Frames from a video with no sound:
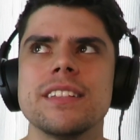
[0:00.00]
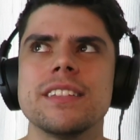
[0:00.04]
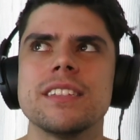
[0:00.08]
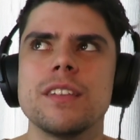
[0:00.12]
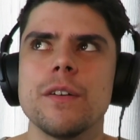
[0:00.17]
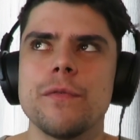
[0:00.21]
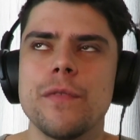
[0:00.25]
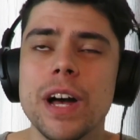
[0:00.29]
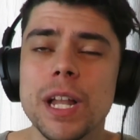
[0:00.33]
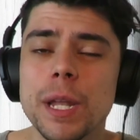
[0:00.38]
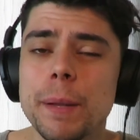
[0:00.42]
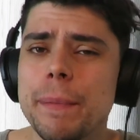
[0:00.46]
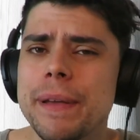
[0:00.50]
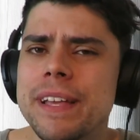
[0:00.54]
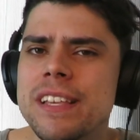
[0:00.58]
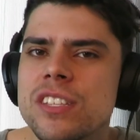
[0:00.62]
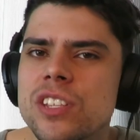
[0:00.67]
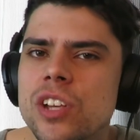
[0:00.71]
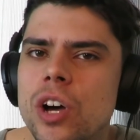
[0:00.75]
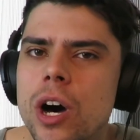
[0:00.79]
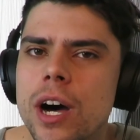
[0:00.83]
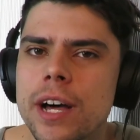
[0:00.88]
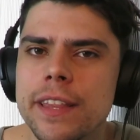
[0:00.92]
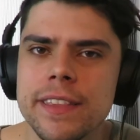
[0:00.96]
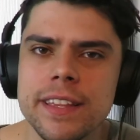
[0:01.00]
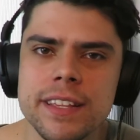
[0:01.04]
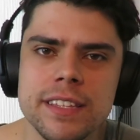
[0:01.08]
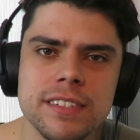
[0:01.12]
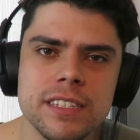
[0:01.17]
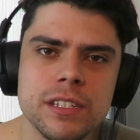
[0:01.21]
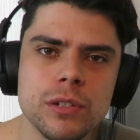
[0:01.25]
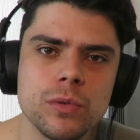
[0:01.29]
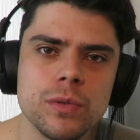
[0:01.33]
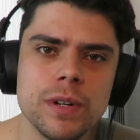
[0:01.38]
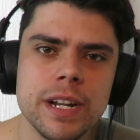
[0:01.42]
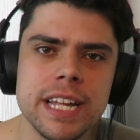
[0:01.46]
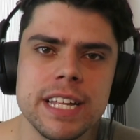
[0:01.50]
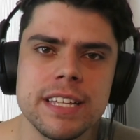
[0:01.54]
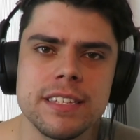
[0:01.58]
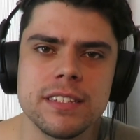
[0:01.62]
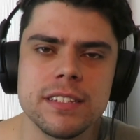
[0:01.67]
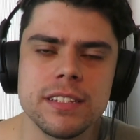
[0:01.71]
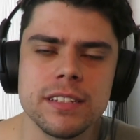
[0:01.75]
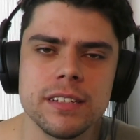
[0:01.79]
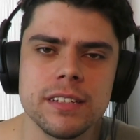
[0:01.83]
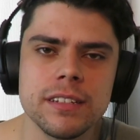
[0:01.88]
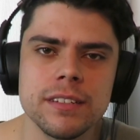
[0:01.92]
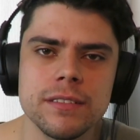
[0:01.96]
developing side that still needs
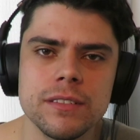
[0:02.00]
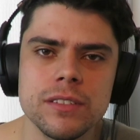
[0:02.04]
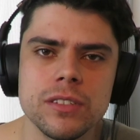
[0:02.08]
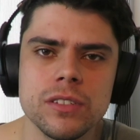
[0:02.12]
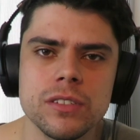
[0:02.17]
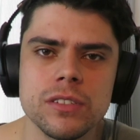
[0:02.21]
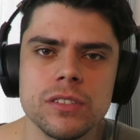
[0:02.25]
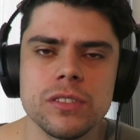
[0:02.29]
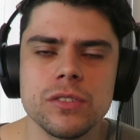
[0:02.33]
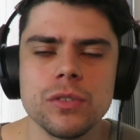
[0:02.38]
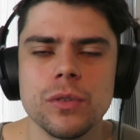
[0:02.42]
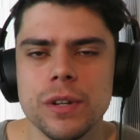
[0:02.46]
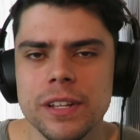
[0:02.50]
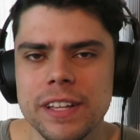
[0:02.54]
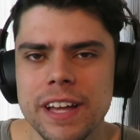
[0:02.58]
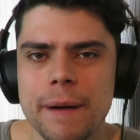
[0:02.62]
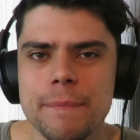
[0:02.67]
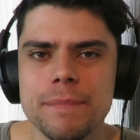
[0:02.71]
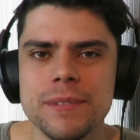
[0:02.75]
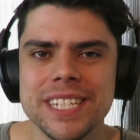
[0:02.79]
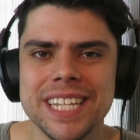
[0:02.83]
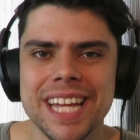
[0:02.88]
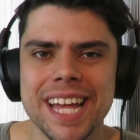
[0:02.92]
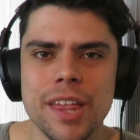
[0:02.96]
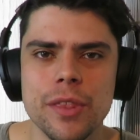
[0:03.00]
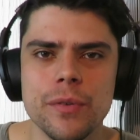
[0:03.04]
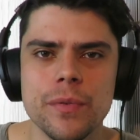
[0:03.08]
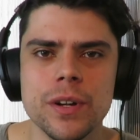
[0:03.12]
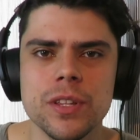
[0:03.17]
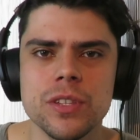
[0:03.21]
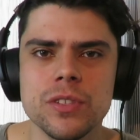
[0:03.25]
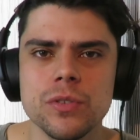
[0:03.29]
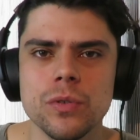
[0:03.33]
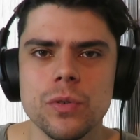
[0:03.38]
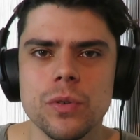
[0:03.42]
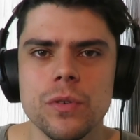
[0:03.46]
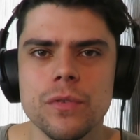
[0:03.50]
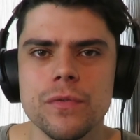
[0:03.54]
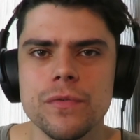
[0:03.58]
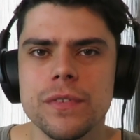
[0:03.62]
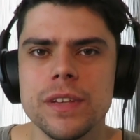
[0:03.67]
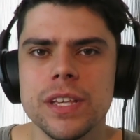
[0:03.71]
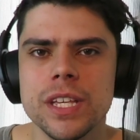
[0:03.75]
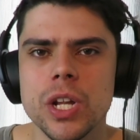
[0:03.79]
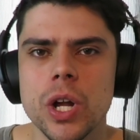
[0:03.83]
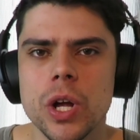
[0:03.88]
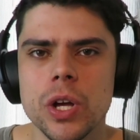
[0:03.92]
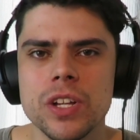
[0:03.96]
to sort of come together and sort of
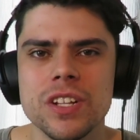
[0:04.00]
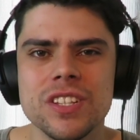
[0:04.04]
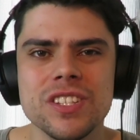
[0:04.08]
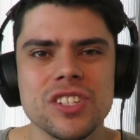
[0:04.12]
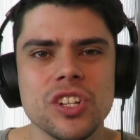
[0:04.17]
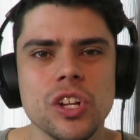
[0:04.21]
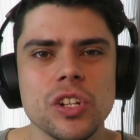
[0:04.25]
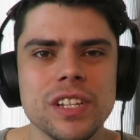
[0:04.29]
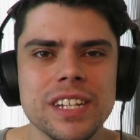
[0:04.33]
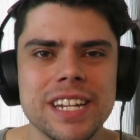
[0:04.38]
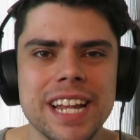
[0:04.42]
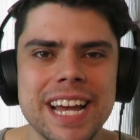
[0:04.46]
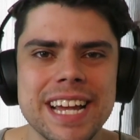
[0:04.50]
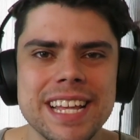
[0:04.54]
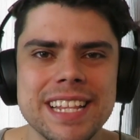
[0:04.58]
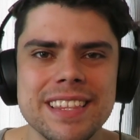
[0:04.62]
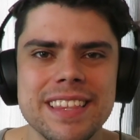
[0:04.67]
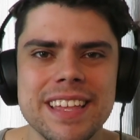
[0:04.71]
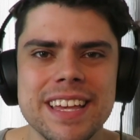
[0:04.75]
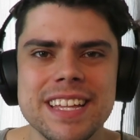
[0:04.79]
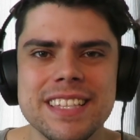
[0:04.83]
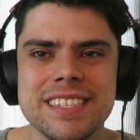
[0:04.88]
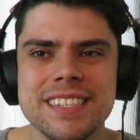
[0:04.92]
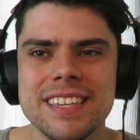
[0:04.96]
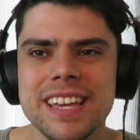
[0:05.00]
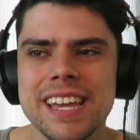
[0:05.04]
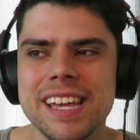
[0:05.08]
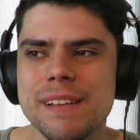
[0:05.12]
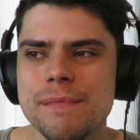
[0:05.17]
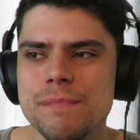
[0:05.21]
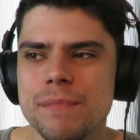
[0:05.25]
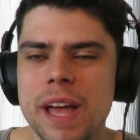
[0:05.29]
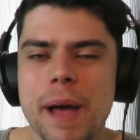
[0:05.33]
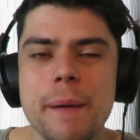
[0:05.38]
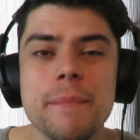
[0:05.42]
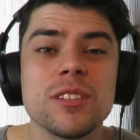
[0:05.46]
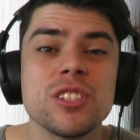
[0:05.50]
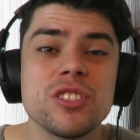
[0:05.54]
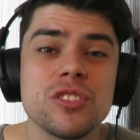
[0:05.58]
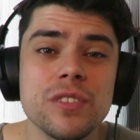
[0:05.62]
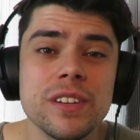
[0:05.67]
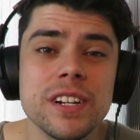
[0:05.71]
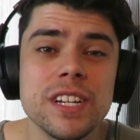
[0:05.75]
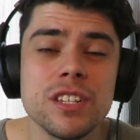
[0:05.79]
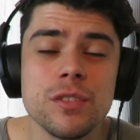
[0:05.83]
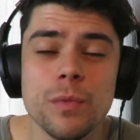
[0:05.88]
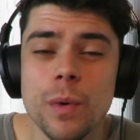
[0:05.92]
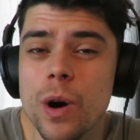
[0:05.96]
you know consolidate their team
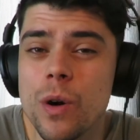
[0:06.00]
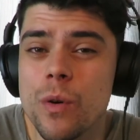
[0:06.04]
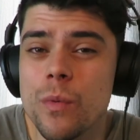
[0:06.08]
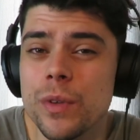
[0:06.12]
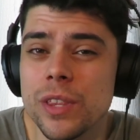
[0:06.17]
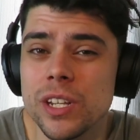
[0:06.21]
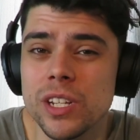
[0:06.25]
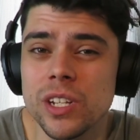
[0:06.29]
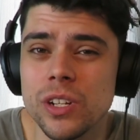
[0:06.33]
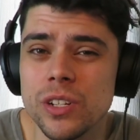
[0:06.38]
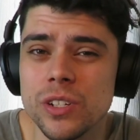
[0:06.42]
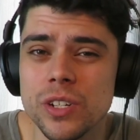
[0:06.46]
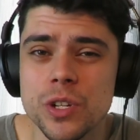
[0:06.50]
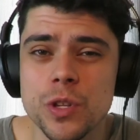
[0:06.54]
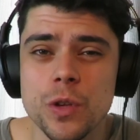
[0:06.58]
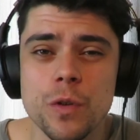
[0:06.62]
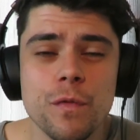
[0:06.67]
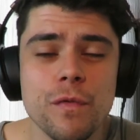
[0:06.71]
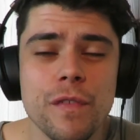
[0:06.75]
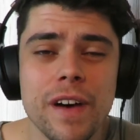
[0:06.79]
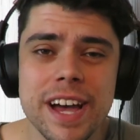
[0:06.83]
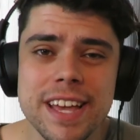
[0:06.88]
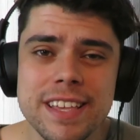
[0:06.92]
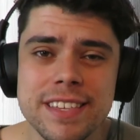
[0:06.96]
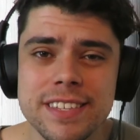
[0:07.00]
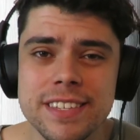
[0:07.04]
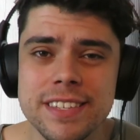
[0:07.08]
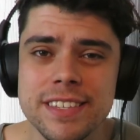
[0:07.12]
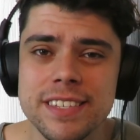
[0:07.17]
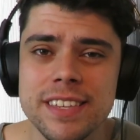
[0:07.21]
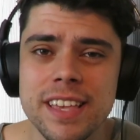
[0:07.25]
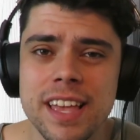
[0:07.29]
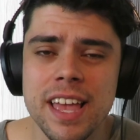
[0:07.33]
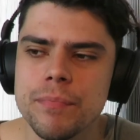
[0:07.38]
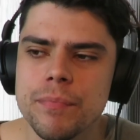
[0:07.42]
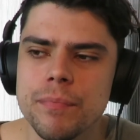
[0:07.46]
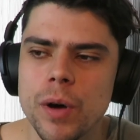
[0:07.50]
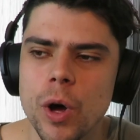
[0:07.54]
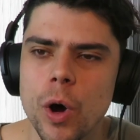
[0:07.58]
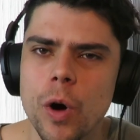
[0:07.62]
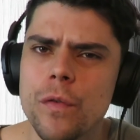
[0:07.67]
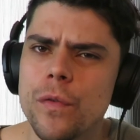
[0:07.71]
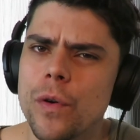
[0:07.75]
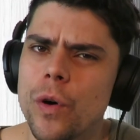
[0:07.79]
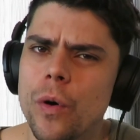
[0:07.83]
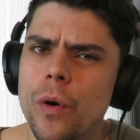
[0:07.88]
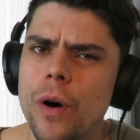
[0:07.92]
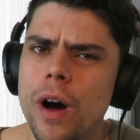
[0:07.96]
chemistry as well with a lot of new faces but
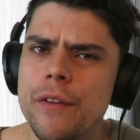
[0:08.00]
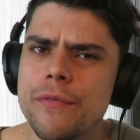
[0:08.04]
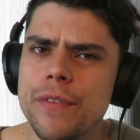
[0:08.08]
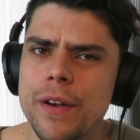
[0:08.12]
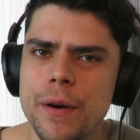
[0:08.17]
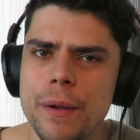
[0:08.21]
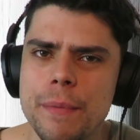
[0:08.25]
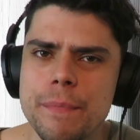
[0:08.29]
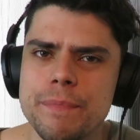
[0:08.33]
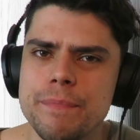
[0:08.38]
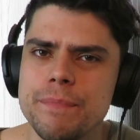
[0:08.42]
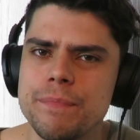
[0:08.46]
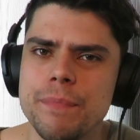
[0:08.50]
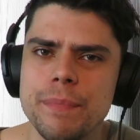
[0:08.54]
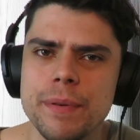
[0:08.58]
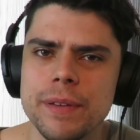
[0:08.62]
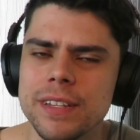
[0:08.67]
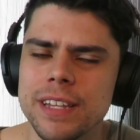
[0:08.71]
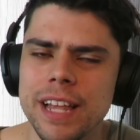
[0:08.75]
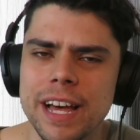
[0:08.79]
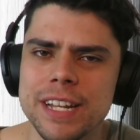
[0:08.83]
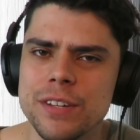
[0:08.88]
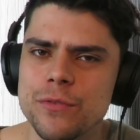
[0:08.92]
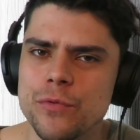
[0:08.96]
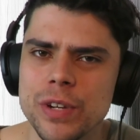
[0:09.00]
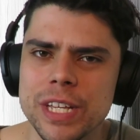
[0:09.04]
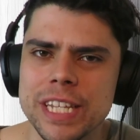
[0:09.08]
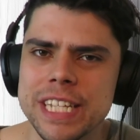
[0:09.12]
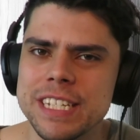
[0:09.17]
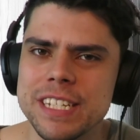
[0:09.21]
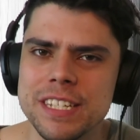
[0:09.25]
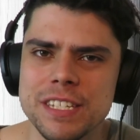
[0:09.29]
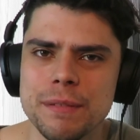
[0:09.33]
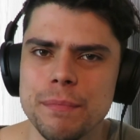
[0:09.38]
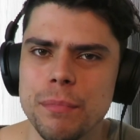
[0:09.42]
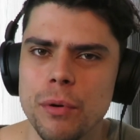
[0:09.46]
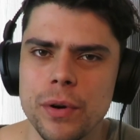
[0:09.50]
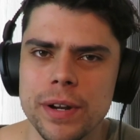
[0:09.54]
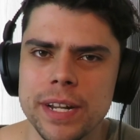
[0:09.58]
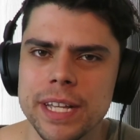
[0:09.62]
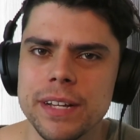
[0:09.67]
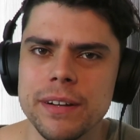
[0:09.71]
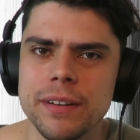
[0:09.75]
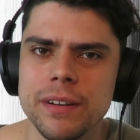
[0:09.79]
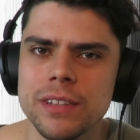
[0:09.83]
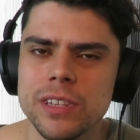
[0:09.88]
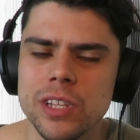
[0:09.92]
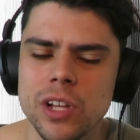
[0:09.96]
overall a very bit like really
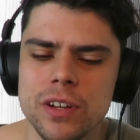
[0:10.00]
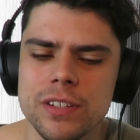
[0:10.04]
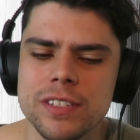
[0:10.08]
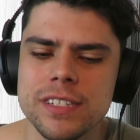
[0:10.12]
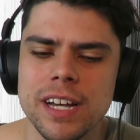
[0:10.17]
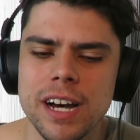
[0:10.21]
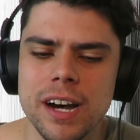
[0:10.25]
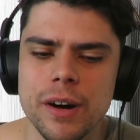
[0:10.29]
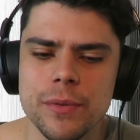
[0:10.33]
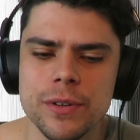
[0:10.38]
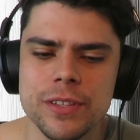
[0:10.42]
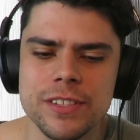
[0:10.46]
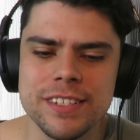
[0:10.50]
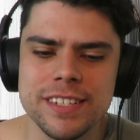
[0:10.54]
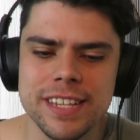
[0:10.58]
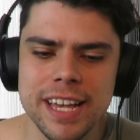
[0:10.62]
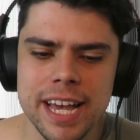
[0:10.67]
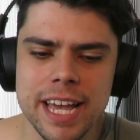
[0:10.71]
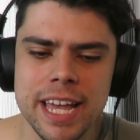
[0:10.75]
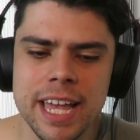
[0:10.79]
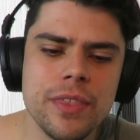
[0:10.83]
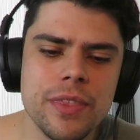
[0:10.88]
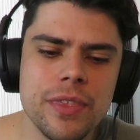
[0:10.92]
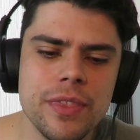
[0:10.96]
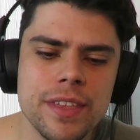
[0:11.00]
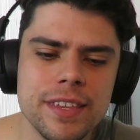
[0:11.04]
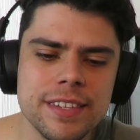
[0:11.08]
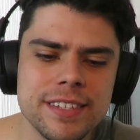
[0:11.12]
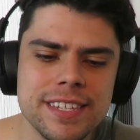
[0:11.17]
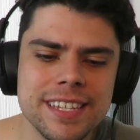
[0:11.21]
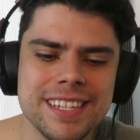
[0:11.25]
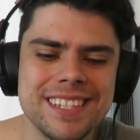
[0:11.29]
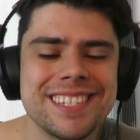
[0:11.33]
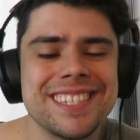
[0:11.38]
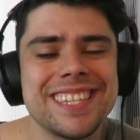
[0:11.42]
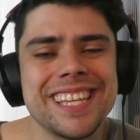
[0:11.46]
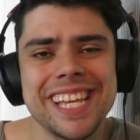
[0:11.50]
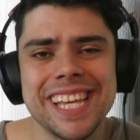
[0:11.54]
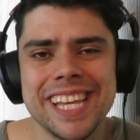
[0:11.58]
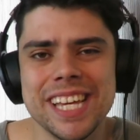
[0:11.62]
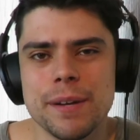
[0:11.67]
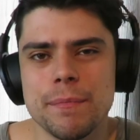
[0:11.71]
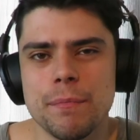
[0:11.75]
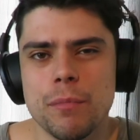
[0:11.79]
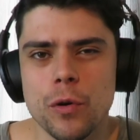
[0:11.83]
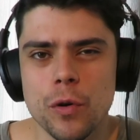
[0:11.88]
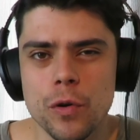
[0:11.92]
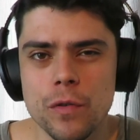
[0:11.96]
disappointing loss i would say this is the year
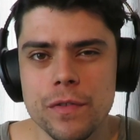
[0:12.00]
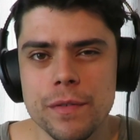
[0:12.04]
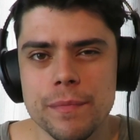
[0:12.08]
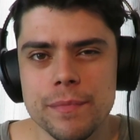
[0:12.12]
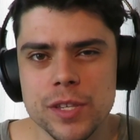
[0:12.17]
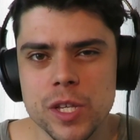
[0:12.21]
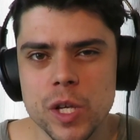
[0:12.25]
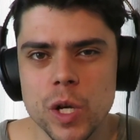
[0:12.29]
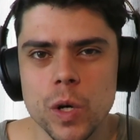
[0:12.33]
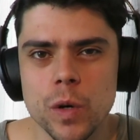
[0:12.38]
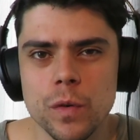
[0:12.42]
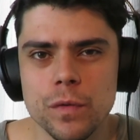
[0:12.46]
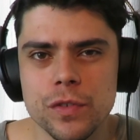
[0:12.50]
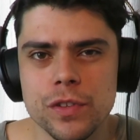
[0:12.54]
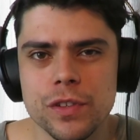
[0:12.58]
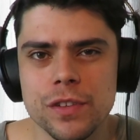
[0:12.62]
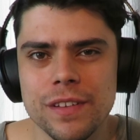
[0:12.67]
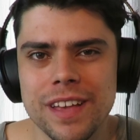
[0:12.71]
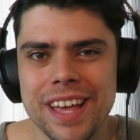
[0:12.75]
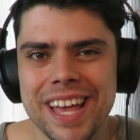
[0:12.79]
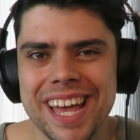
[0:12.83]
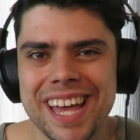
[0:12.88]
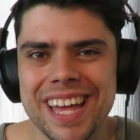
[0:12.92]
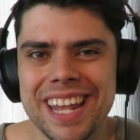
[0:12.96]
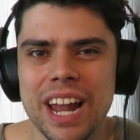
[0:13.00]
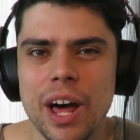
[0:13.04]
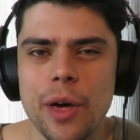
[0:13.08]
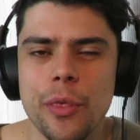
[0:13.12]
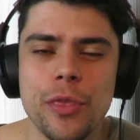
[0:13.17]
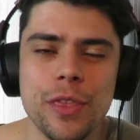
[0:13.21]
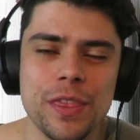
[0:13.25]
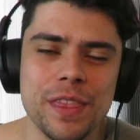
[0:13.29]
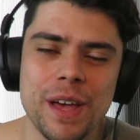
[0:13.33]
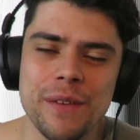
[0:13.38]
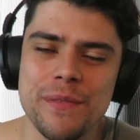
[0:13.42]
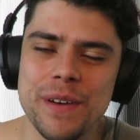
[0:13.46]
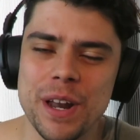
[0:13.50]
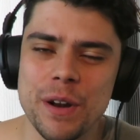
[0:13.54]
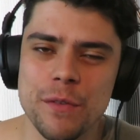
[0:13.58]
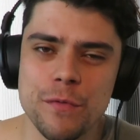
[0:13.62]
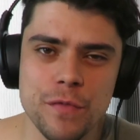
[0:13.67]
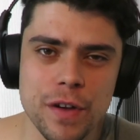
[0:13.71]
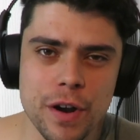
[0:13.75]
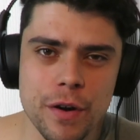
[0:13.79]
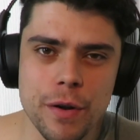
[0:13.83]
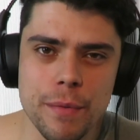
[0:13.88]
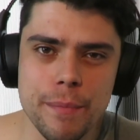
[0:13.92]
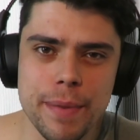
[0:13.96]
to prove themselves and i think they've had a
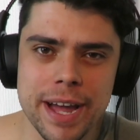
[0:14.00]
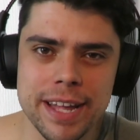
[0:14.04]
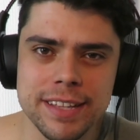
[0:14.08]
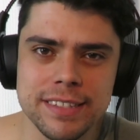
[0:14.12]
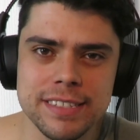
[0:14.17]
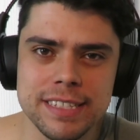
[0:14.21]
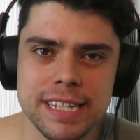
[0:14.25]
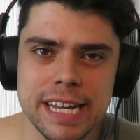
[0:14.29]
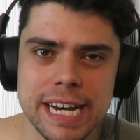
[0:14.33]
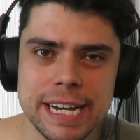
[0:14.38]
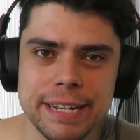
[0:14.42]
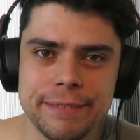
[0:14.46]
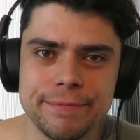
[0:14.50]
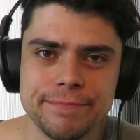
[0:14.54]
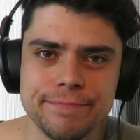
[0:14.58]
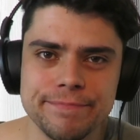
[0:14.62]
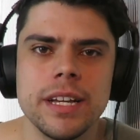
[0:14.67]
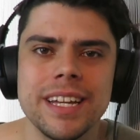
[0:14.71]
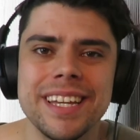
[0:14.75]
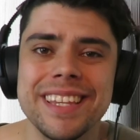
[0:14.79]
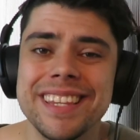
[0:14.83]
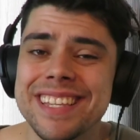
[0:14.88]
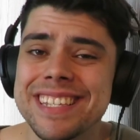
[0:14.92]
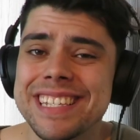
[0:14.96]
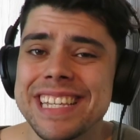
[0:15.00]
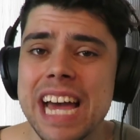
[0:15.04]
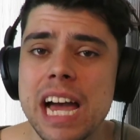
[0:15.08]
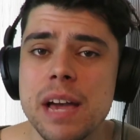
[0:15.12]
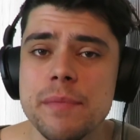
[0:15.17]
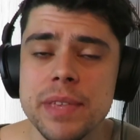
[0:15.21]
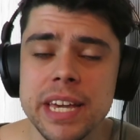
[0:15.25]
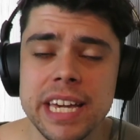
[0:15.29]
very bad start in this game,